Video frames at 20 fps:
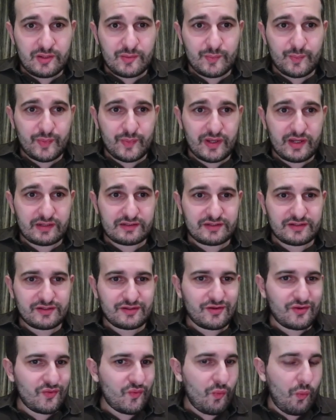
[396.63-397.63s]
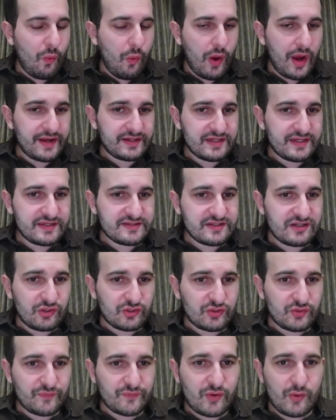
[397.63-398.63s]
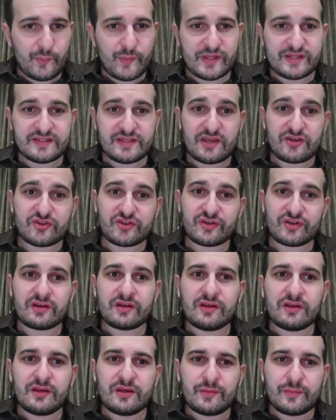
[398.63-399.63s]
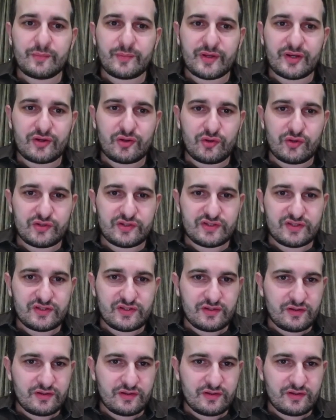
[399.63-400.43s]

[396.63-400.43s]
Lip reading: but white has a lot of compensation because